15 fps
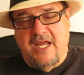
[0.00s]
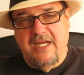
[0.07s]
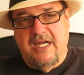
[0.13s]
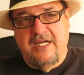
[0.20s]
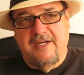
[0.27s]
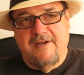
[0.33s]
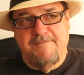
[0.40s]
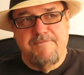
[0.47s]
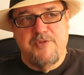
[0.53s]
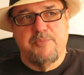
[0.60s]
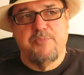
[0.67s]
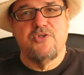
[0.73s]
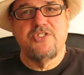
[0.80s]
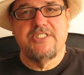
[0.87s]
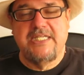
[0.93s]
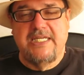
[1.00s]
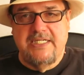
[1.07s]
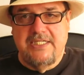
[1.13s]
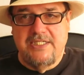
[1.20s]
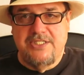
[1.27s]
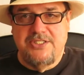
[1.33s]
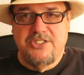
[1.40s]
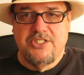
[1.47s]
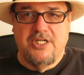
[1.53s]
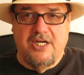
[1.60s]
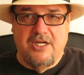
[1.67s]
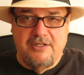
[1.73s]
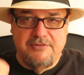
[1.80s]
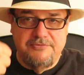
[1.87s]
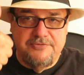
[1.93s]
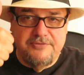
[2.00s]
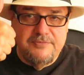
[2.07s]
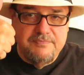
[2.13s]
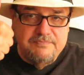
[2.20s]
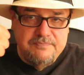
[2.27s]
The percentage of